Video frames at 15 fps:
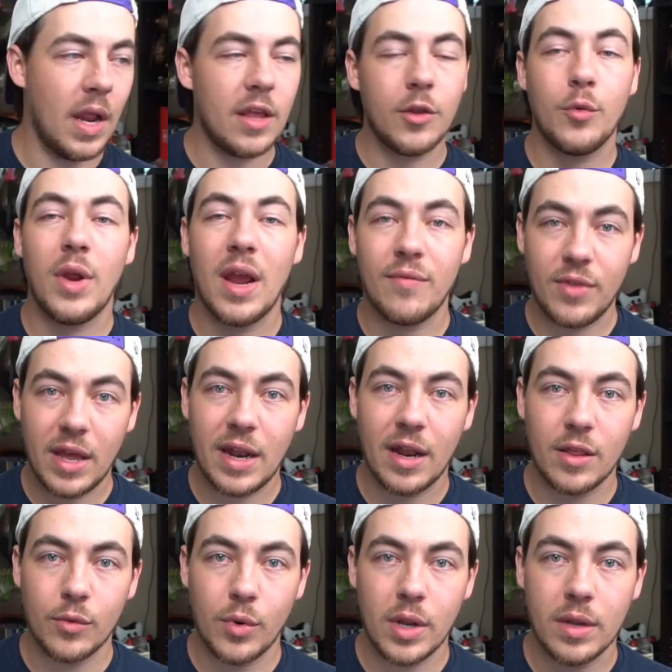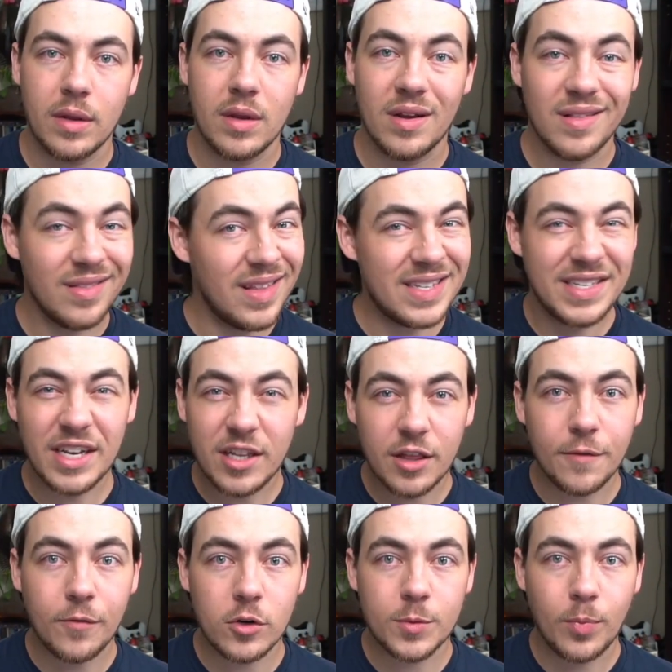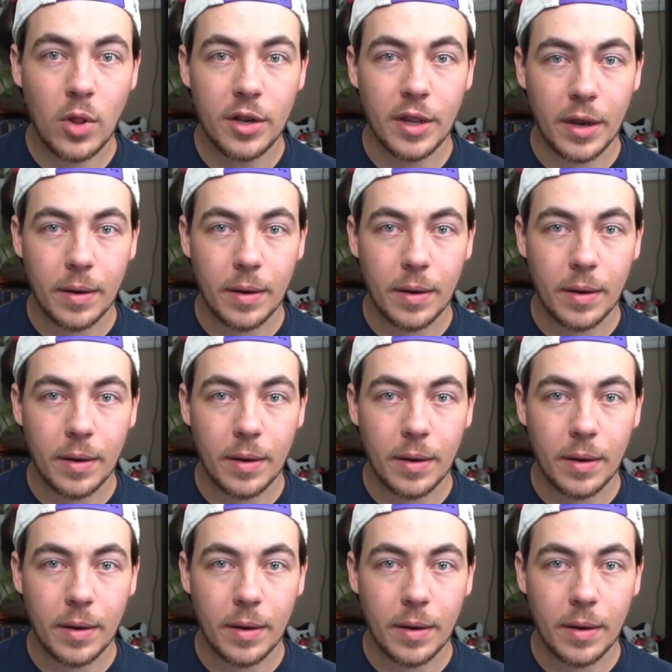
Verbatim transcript: that we have that out of the way, let's get to the first plugin.